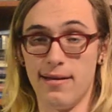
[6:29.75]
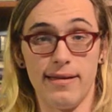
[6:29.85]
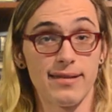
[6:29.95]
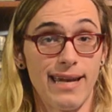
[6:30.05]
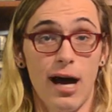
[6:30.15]

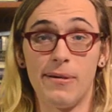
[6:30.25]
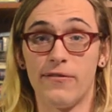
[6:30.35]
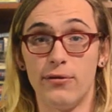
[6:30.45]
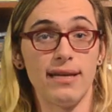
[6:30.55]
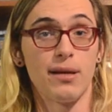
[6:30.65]
This can help if
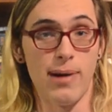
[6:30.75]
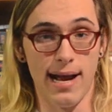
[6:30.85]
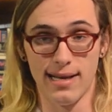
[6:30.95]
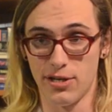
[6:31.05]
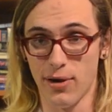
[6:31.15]
you need to
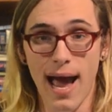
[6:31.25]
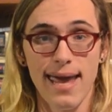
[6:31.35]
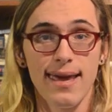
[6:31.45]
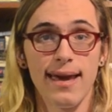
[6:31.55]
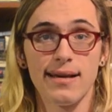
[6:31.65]
practice your high
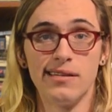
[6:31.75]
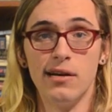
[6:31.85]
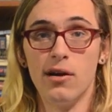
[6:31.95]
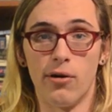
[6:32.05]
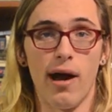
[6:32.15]
kicks
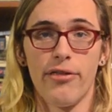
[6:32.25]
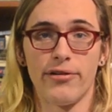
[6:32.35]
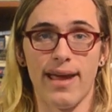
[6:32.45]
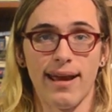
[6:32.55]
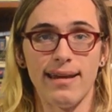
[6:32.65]
or other
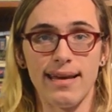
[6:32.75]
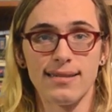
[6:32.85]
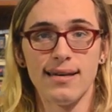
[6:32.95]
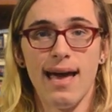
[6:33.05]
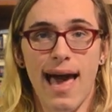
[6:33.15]
techniques,